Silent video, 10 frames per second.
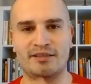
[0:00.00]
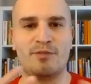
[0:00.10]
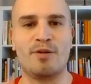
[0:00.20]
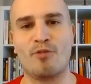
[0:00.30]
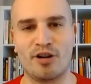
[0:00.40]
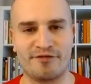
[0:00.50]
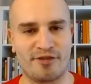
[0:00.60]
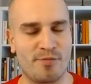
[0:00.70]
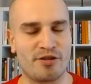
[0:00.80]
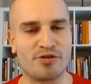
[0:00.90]
a little bit more
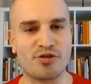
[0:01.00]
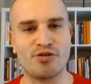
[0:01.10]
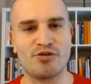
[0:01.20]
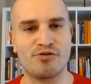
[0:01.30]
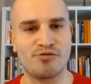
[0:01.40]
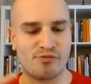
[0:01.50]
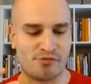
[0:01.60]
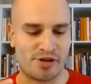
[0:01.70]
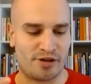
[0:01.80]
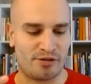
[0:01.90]
info about you,
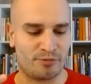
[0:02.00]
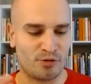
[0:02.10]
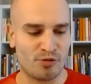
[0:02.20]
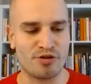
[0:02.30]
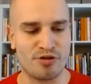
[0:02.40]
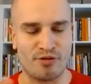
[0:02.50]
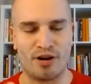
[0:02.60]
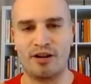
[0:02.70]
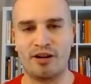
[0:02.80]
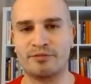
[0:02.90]
you know, who you
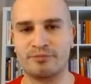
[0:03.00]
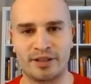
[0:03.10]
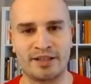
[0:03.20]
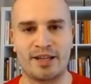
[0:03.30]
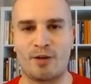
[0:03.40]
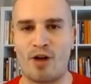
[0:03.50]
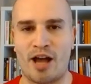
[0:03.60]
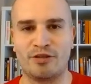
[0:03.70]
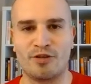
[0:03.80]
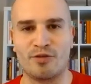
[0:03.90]
are, like I said,
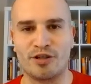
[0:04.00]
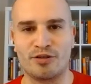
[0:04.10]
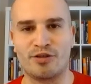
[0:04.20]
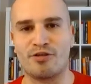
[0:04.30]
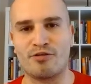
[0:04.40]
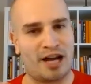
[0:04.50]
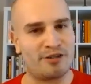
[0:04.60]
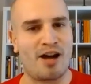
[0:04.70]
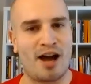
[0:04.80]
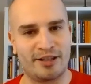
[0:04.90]
why you do what you do, how
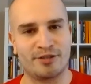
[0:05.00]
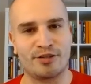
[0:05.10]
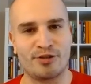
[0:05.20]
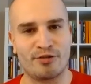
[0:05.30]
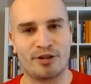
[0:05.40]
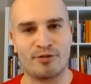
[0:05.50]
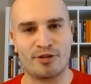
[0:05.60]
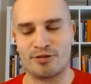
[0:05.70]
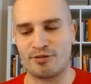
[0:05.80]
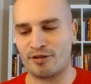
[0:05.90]
you got into doing
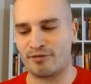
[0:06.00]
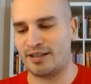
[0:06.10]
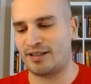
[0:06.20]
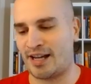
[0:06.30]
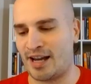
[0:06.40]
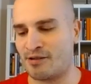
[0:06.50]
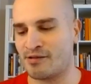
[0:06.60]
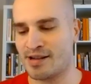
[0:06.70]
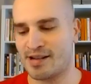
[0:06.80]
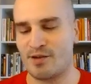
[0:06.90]
what you're doing right
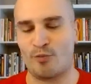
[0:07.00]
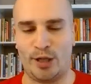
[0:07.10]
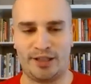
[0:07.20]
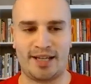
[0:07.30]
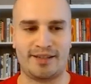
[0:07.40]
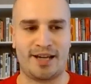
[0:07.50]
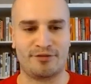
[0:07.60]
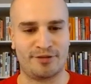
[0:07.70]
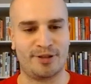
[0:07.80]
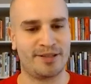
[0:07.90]
now. Break that down
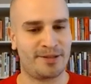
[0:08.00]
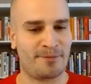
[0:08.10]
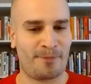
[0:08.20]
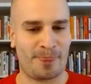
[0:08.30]
mm-hmm. for us.